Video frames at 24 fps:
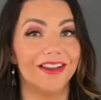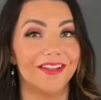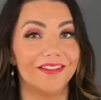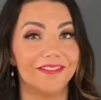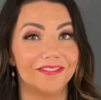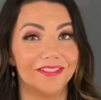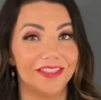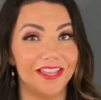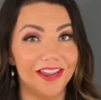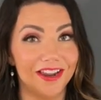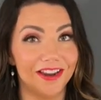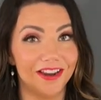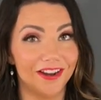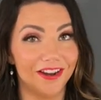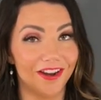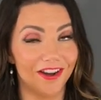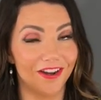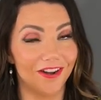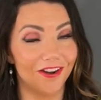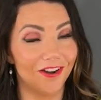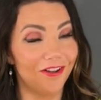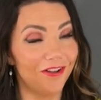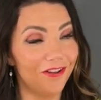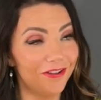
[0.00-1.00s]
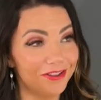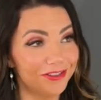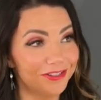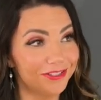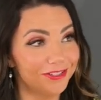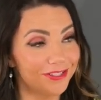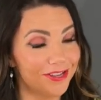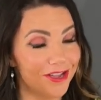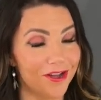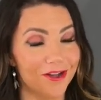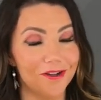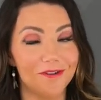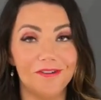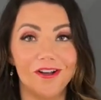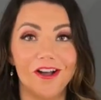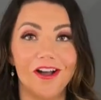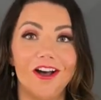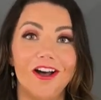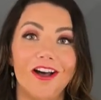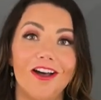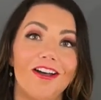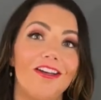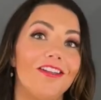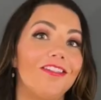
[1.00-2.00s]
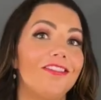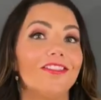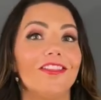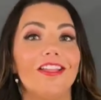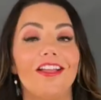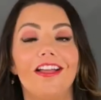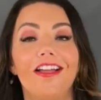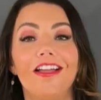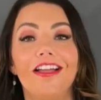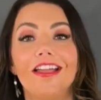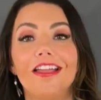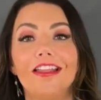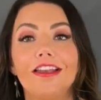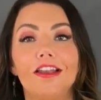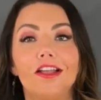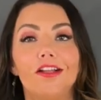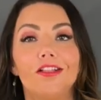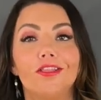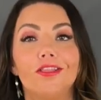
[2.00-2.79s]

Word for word: Now, there are also online